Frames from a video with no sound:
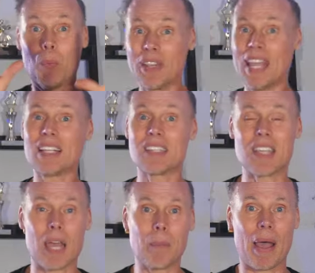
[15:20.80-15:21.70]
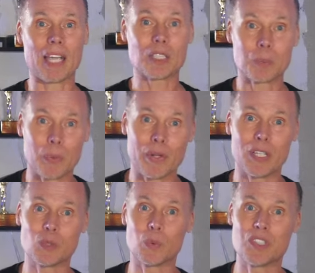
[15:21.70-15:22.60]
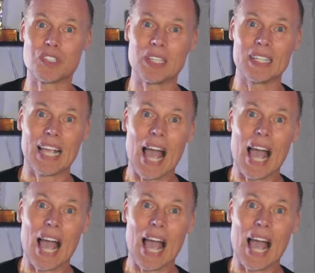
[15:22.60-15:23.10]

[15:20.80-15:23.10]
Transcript: with that said, my experience with sealing